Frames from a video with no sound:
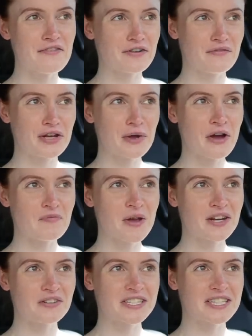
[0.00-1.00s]
every video I've
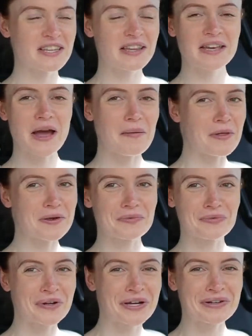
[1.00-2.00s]
made recently recently I'm like
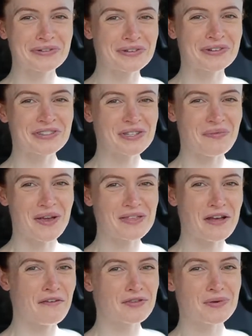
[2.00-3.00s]
reintroducing
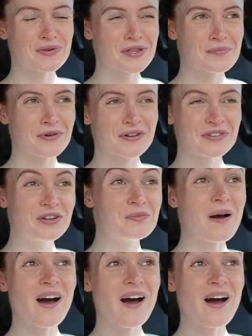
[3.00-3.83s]
myself to a support group.